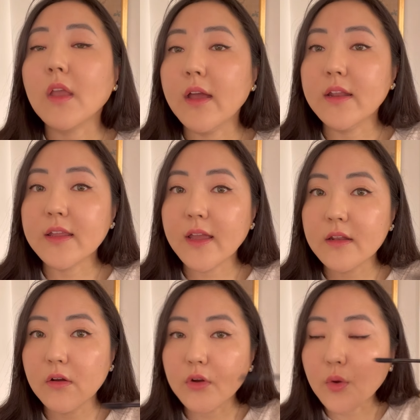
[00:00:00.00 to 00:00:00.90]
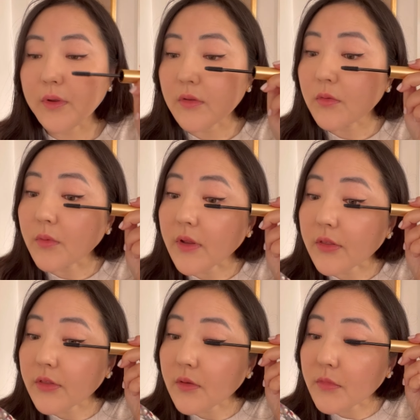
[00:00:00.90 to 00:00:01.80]
And again, I'll go in
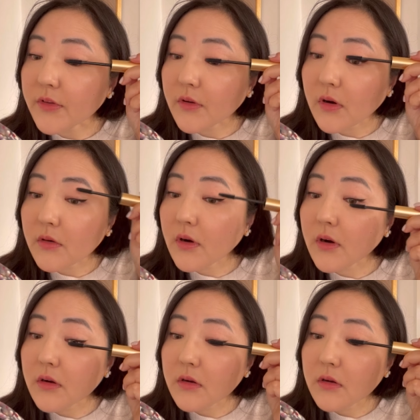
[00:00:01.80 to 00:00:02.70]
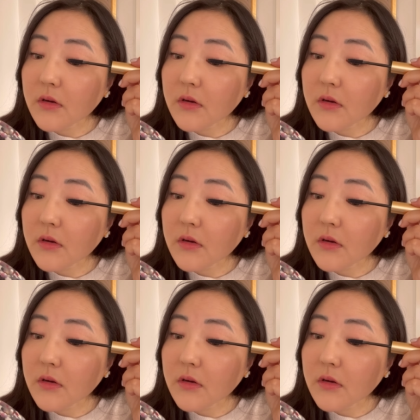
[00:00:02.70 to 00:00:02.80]
with the mascara.